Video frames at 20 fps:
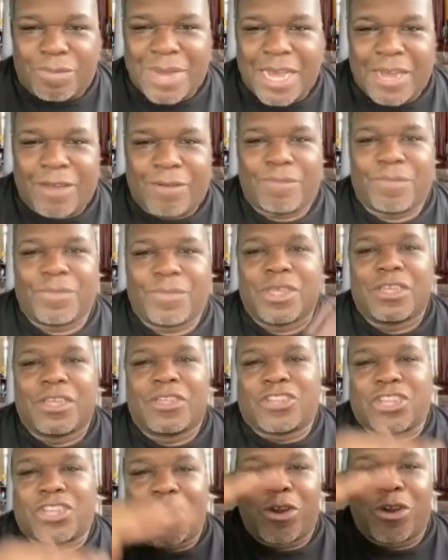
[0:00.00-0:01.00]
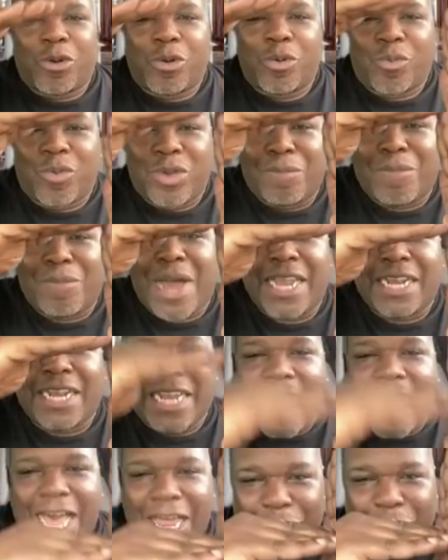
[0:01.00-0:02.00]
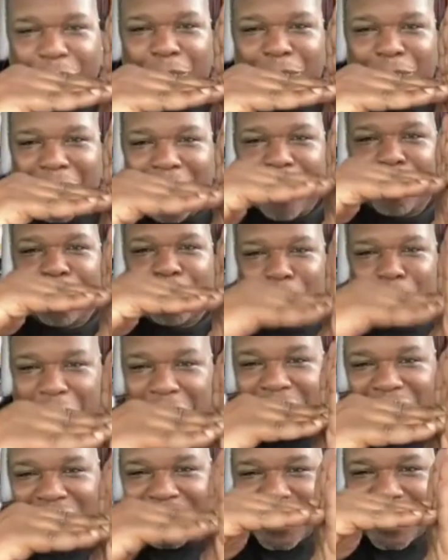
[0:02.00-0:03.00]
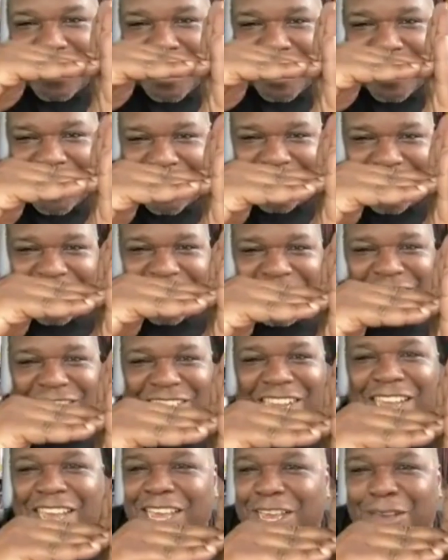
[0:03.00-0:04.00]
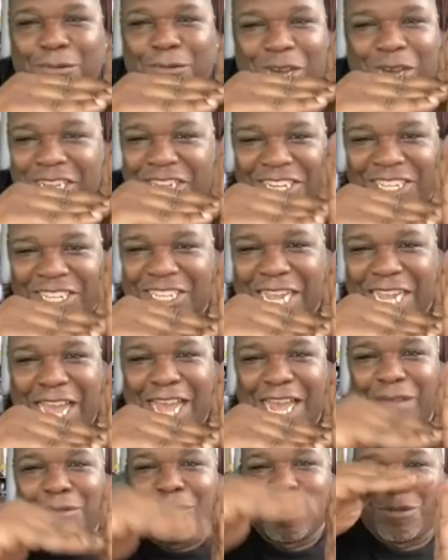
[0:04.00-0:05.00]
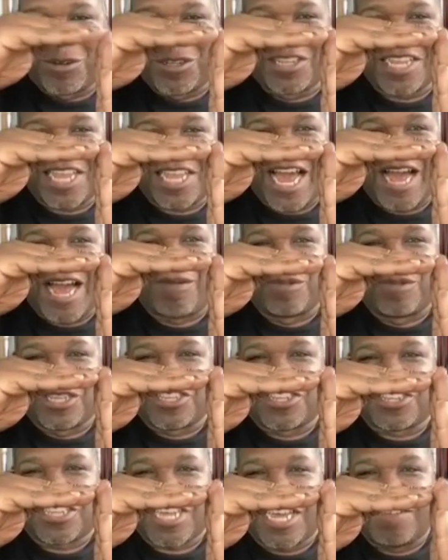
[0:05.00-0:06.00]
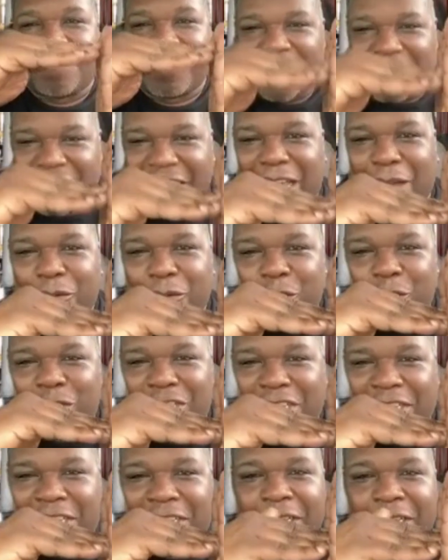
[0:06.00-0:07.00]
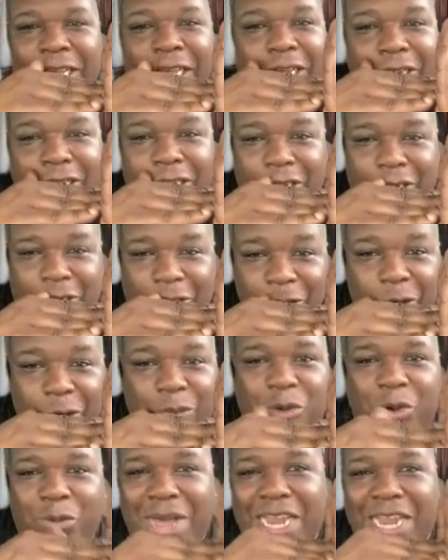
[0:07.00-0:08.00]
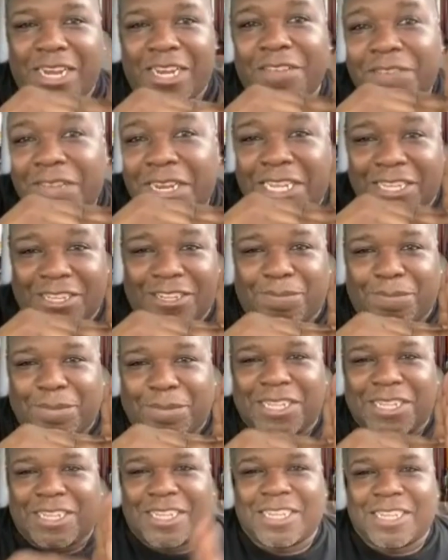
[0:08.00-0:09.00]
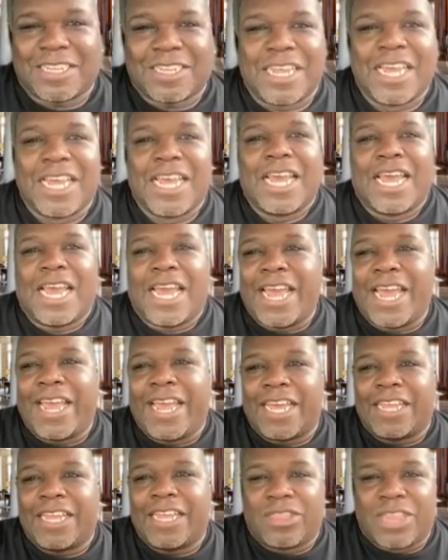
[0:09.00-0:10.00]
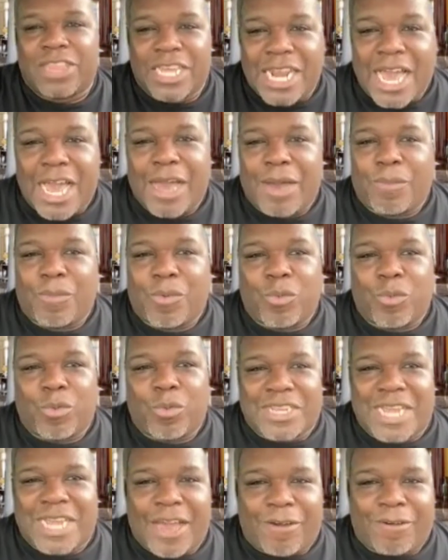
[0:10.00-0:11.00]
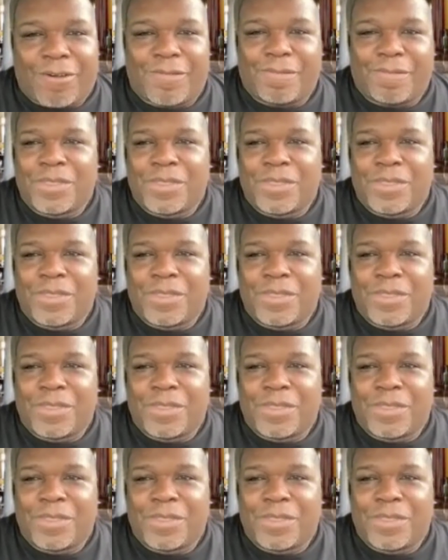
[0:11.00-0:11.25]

amount. So when my dollar amount reached this, it wasn't time. It was how much savings that I want to consume on my living expenses. And then I was out.